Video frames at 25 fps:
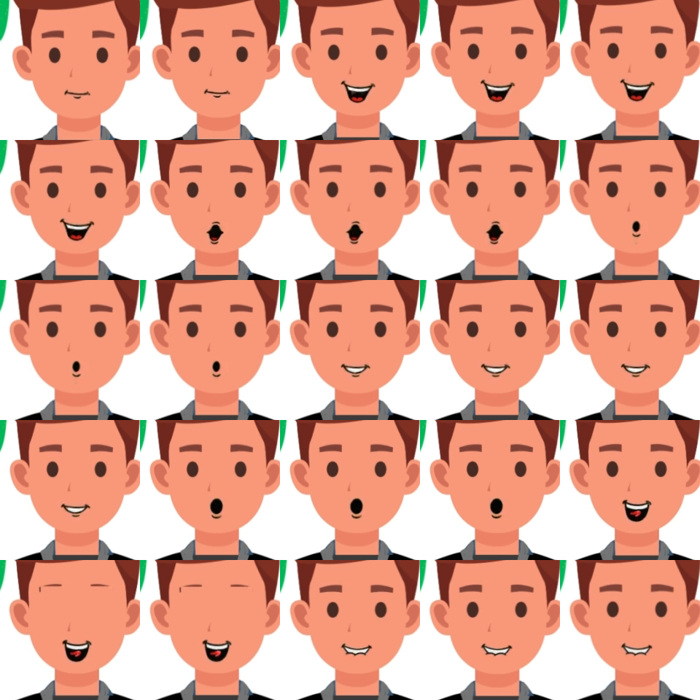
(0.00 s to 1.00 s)
Hello
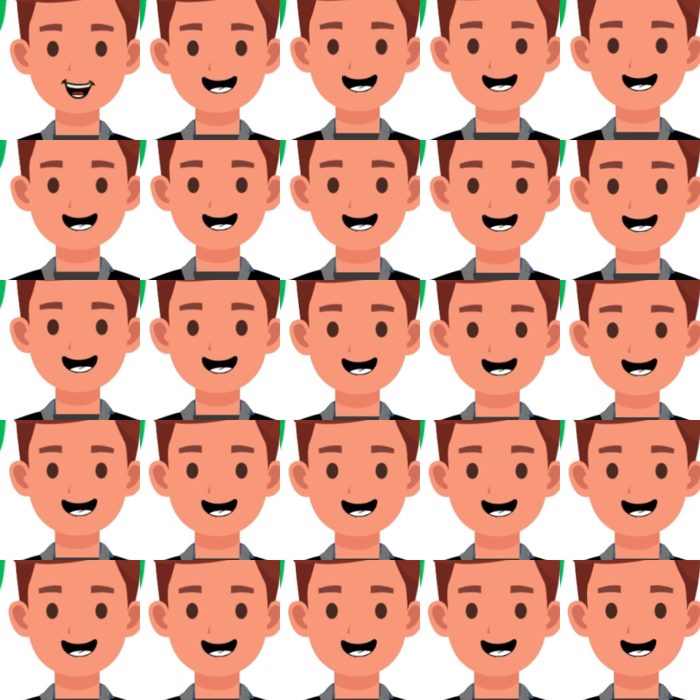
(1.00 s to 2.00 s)
everyone.
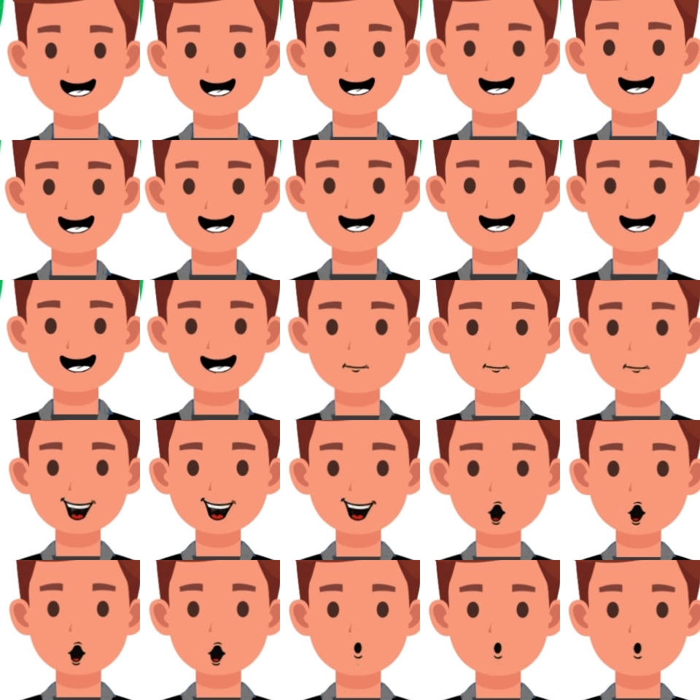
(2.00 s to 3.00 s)

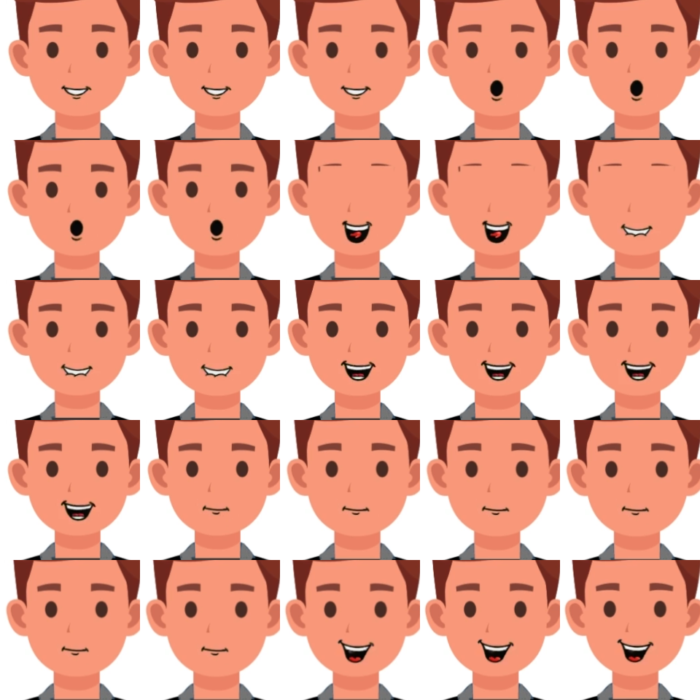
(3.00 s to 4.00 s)
Welcome back to our
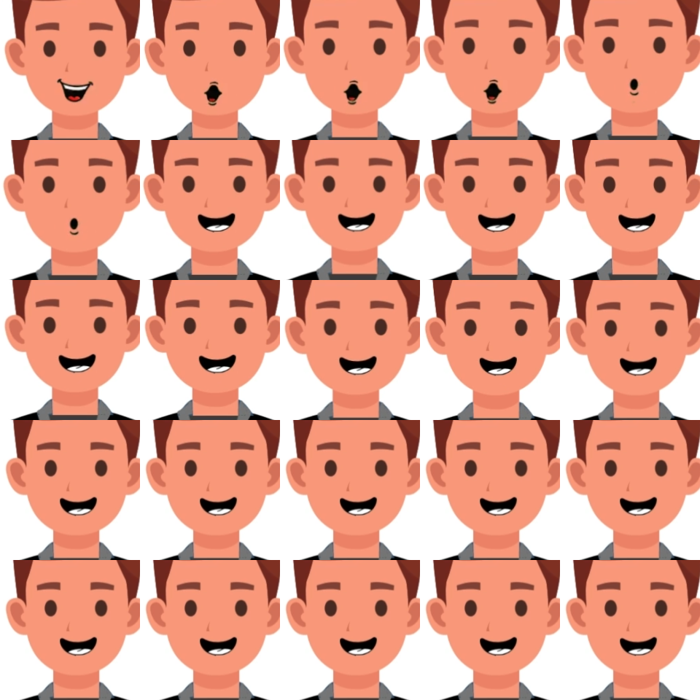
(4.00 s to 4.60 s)
abacus lesson.